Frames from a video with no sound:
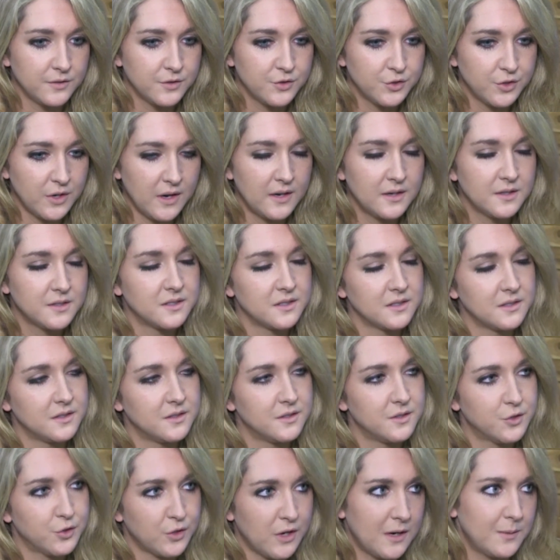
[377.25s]
tried to
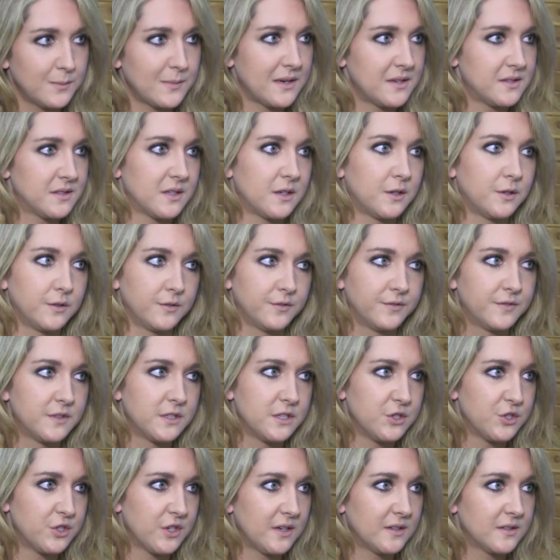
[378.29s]
train myself to
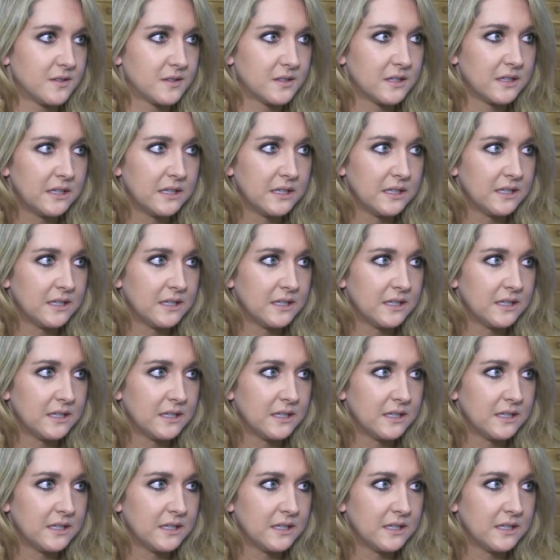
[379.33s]
just